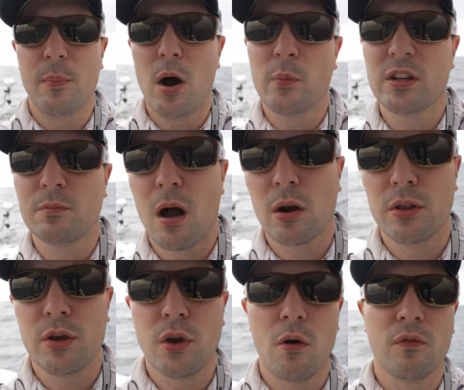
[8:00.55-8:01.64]
upon which model
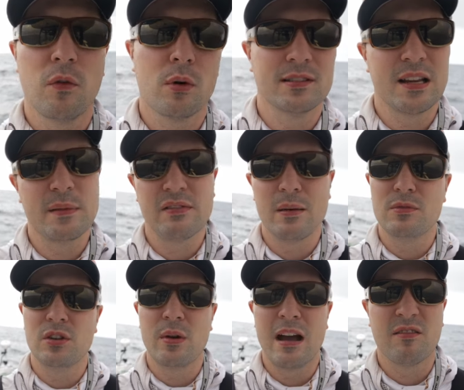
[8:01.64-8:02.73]
you go for, some of them
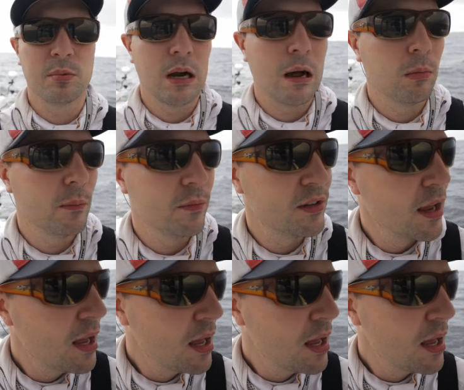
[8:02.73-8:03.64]
do have problems.